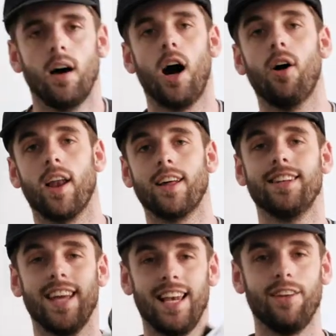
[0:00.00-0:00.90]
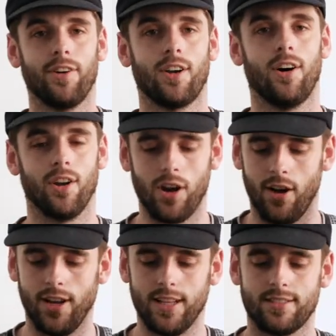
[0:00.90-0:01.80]
Oh, and I nearly forgot.
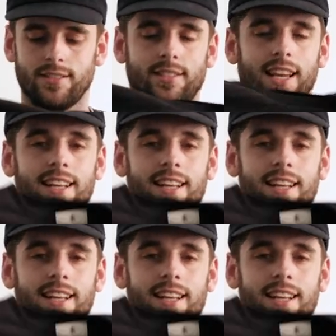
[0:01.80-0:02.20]
Not only is this